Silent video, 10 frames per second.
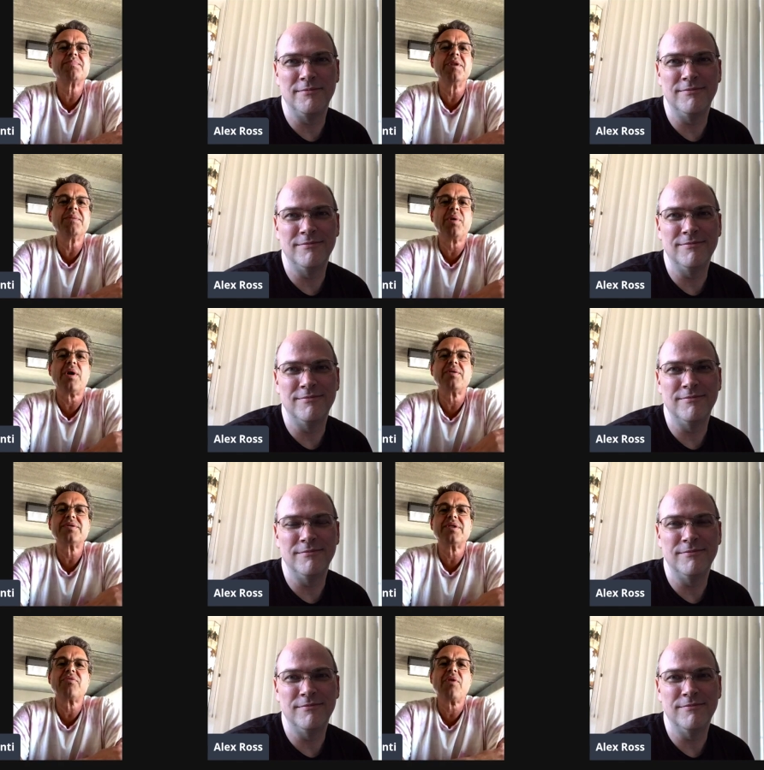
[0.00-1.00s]
Speaker 1: been
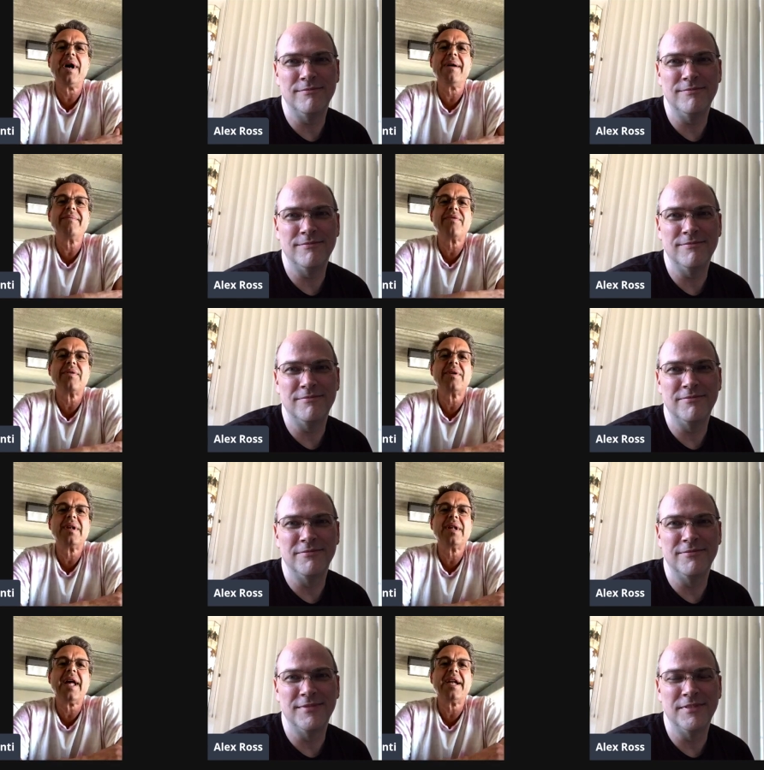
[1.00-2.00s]
partners in crime for
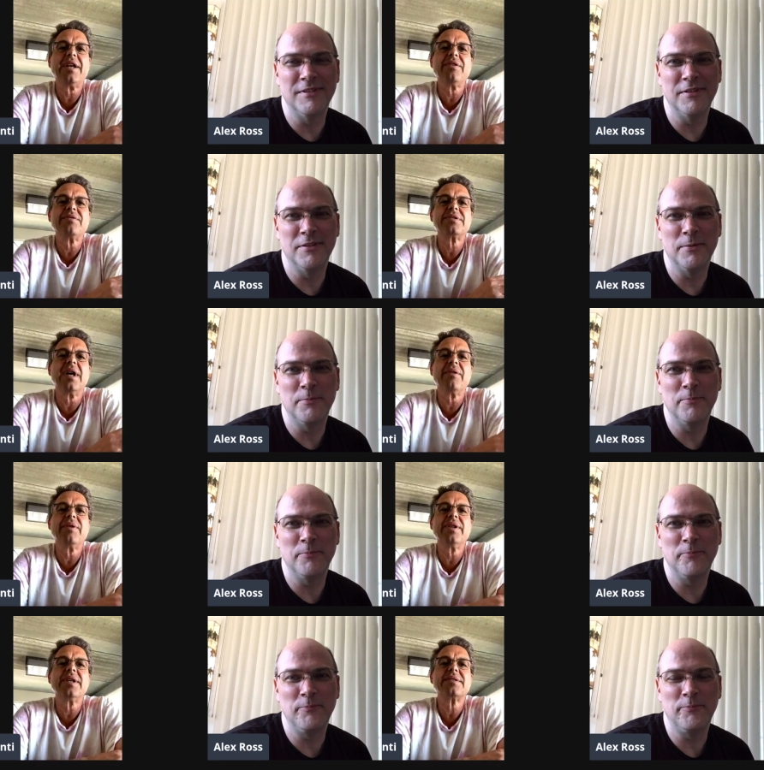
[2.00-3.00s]
a lot of years now
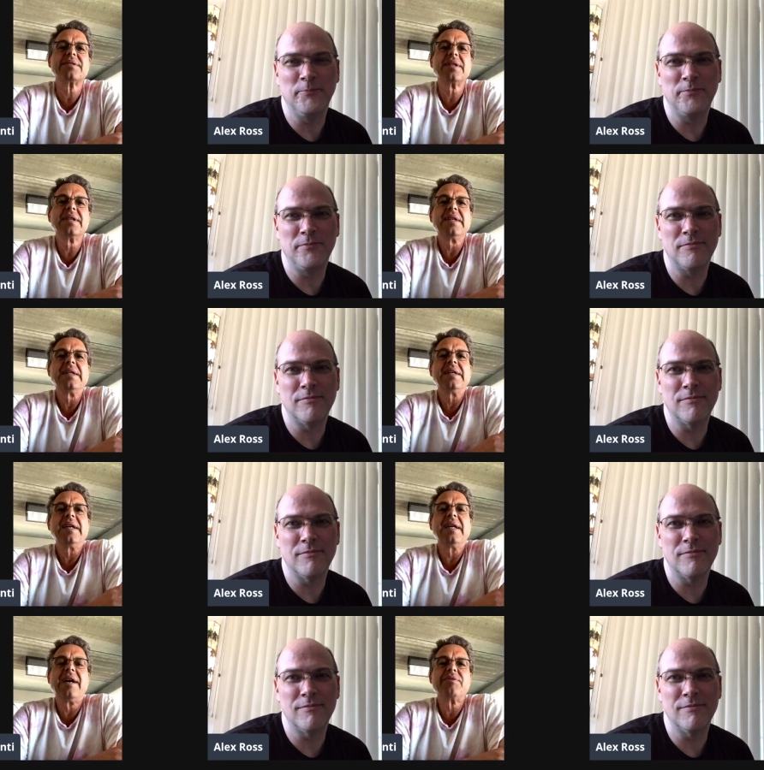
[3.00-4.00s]
in this.
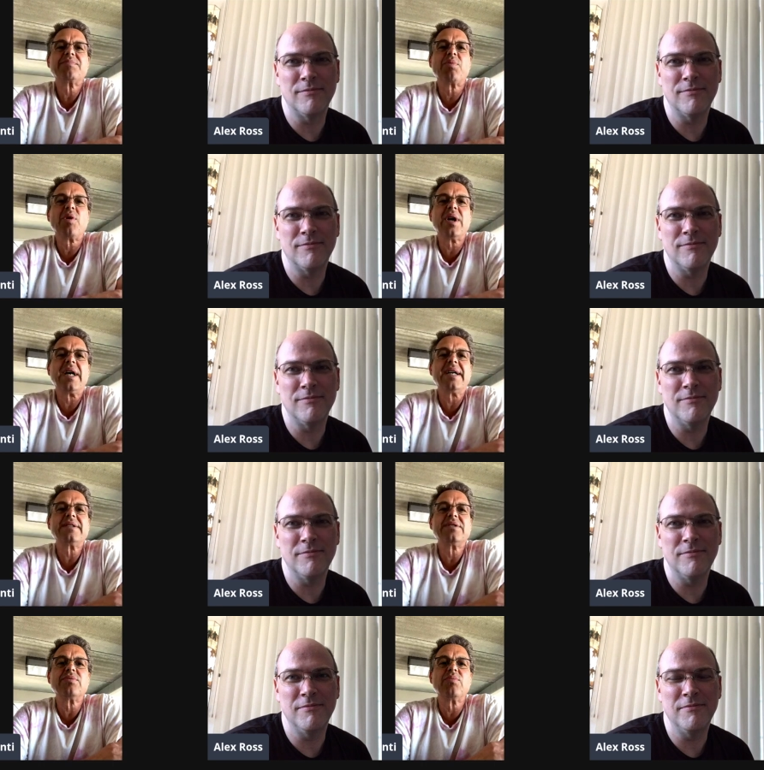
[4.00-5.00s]
And I was brought on
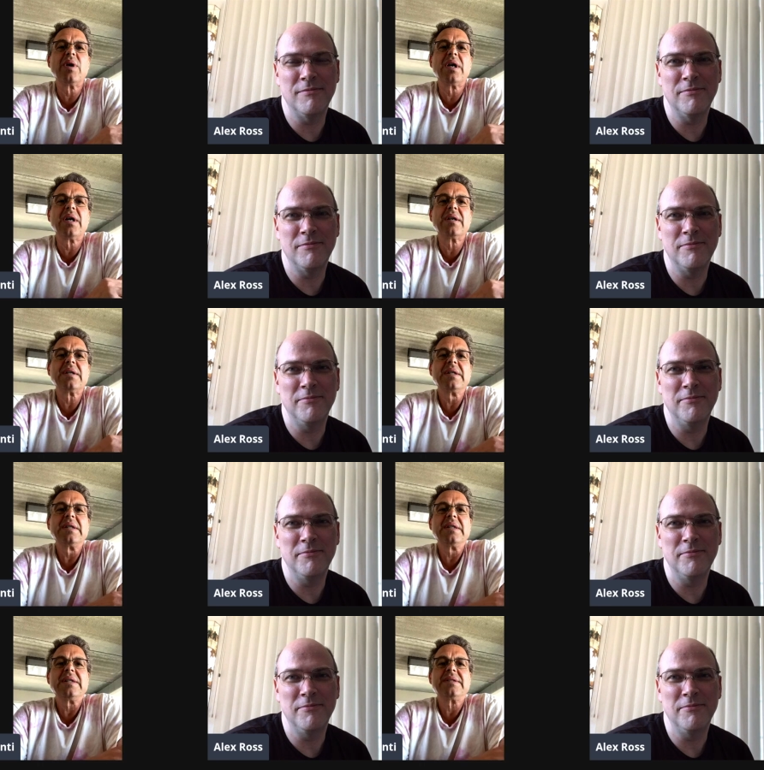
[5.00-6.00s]
to uh,
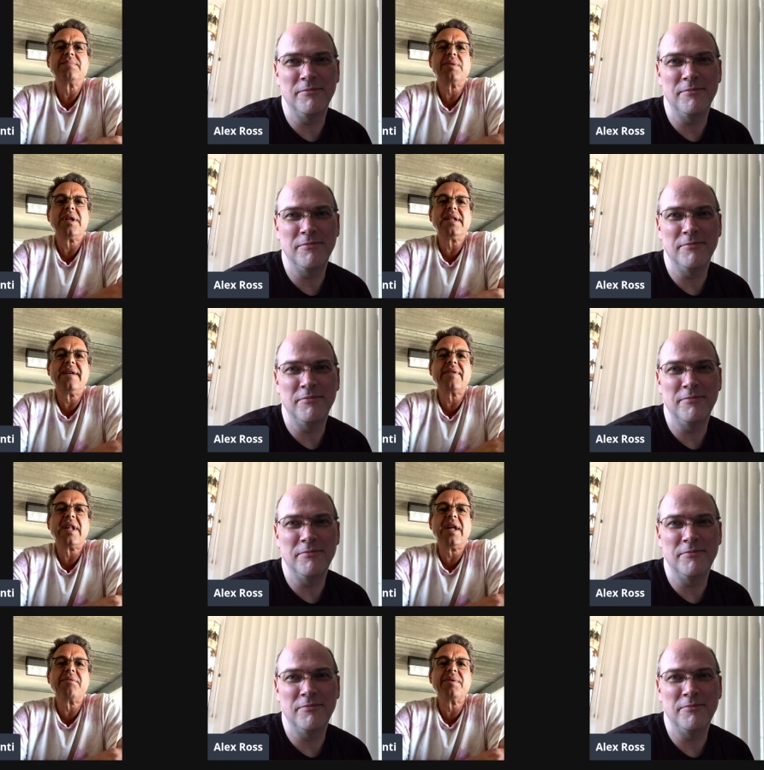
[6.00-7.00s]
to play David
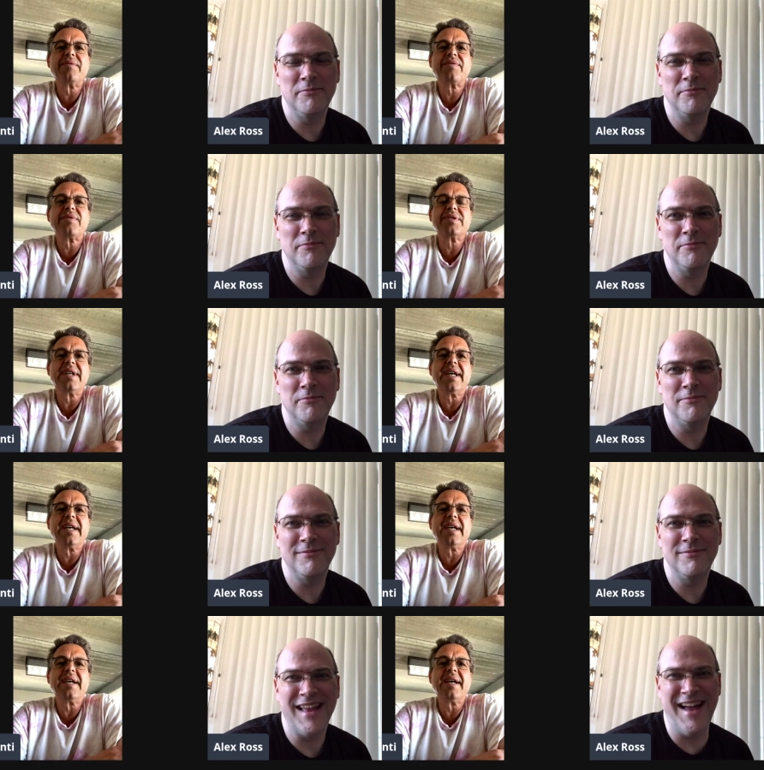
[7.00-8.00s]
Letterman for
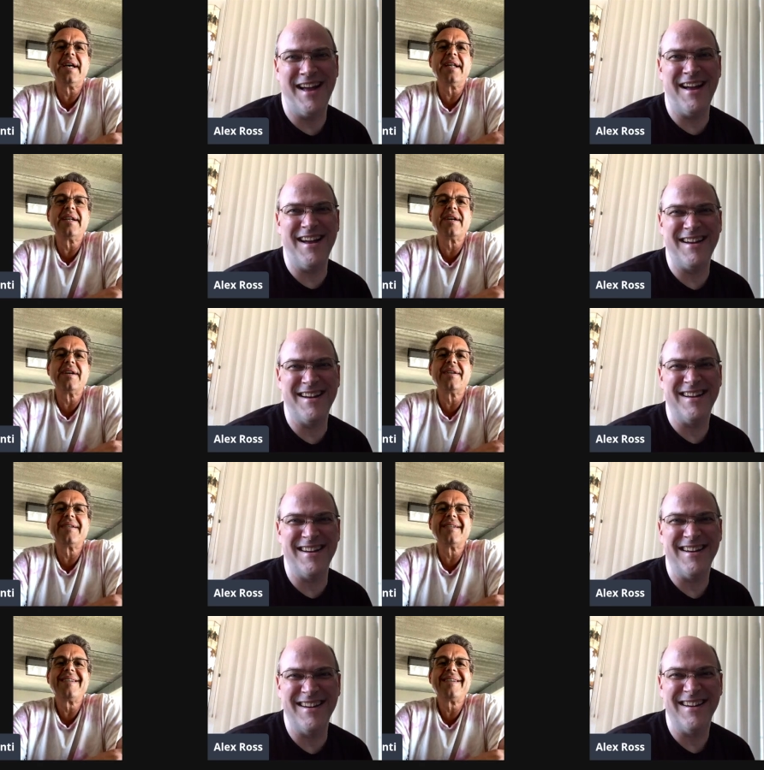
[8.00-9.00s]
today and uh,
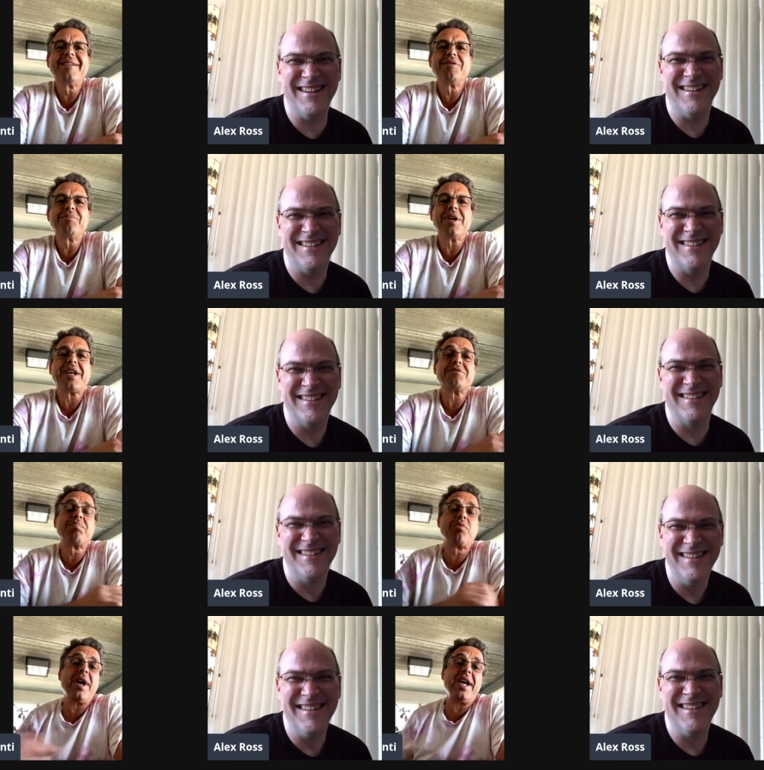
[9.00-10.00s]
pick his
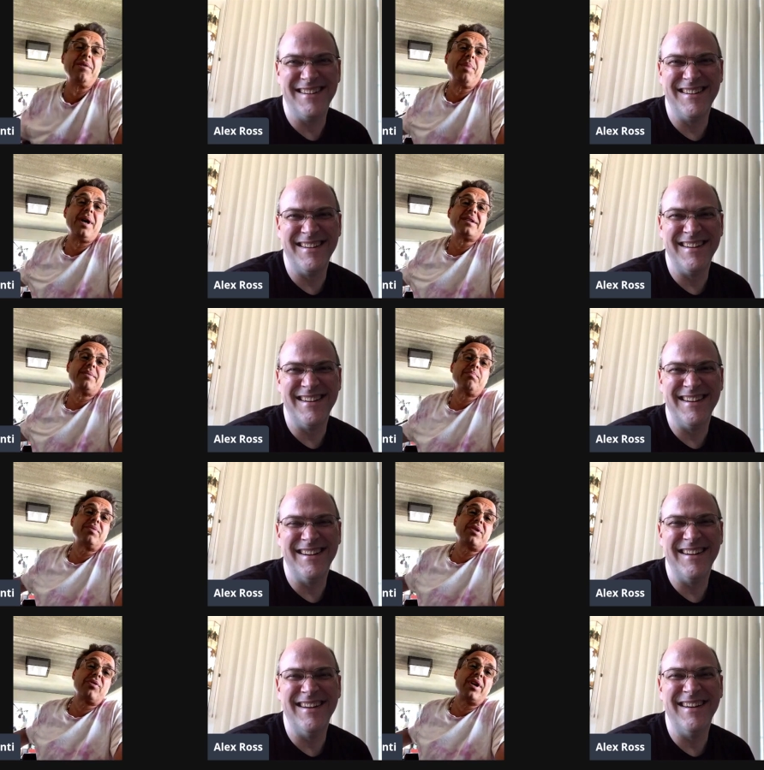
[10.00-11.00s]
brain about the
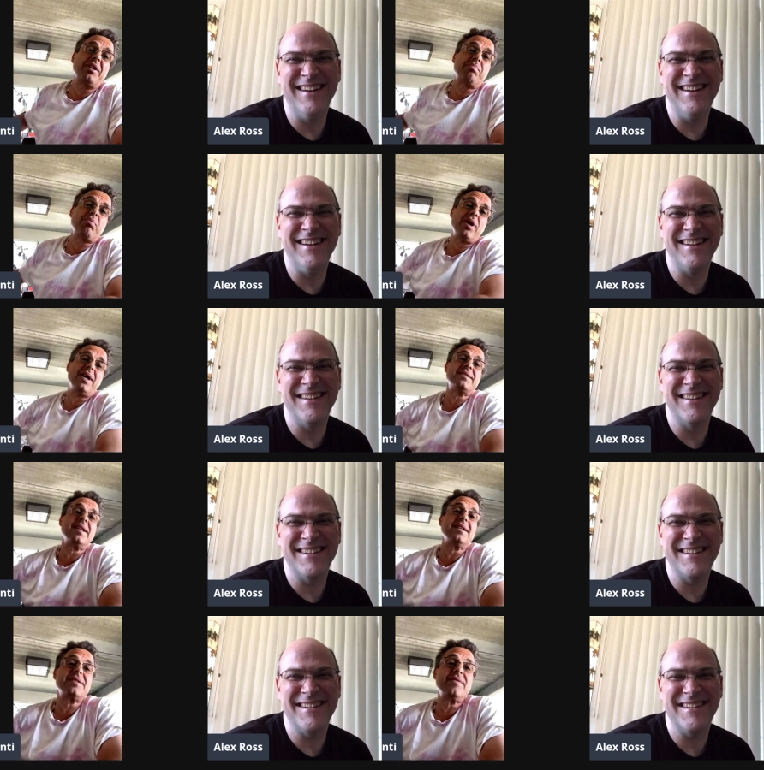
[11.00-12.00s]
creative
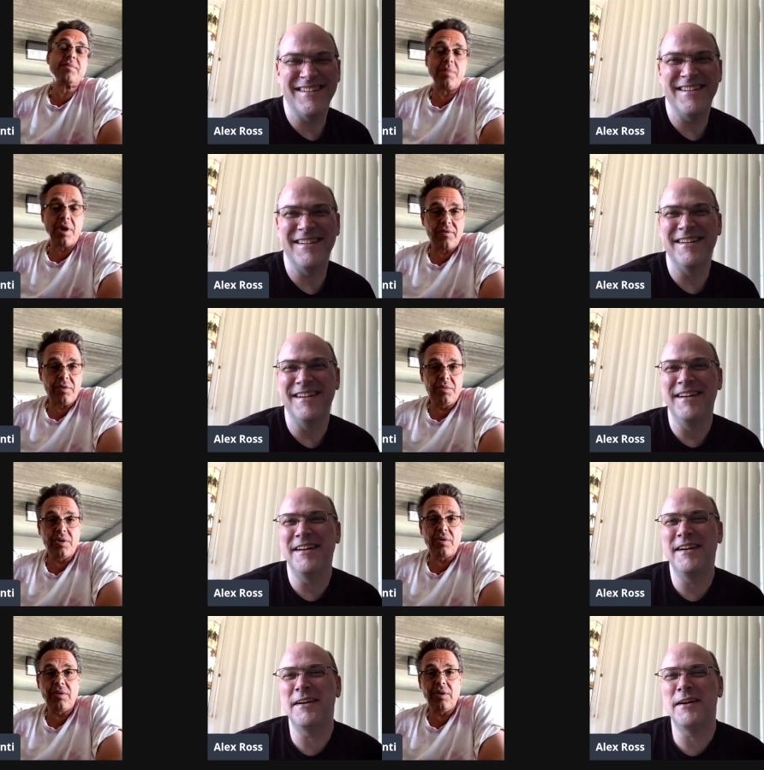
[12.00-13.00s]
process of the Marvel
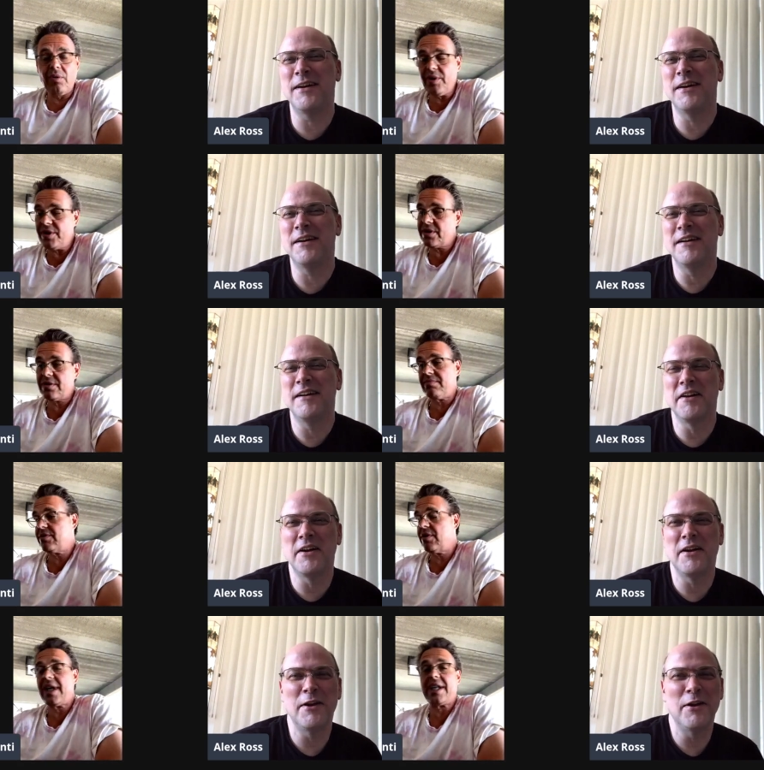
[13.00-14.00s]
mural, which
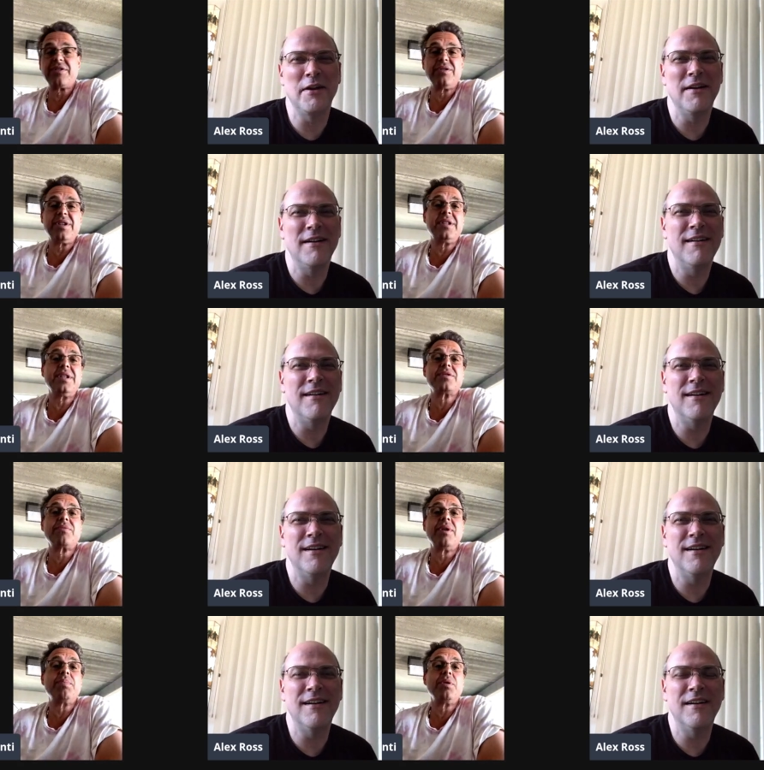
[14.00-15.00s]
t- got turned into this
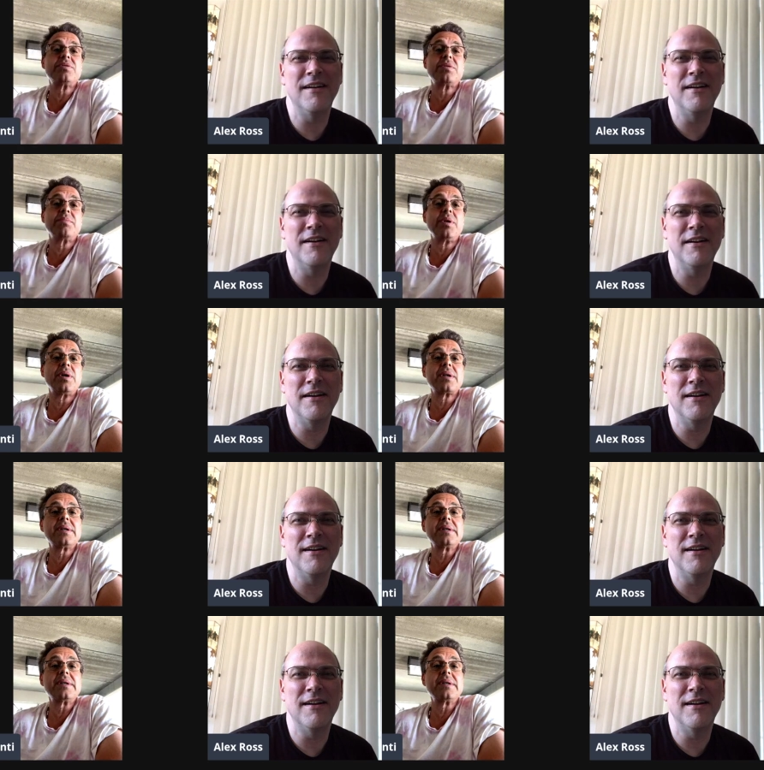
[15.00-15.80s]
great poster book.